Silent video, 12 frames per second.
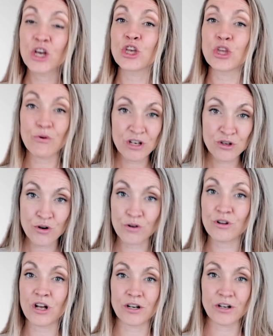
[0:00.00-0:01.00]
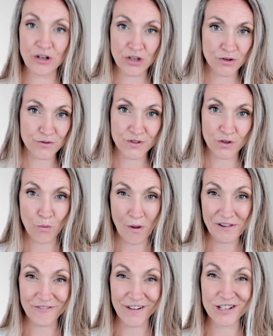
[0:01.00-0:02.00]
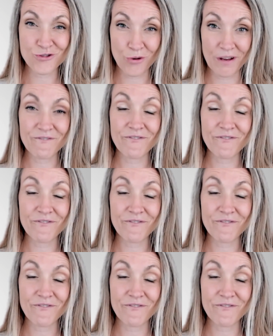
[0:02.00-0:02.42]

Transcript: you can no longer use the qualified joint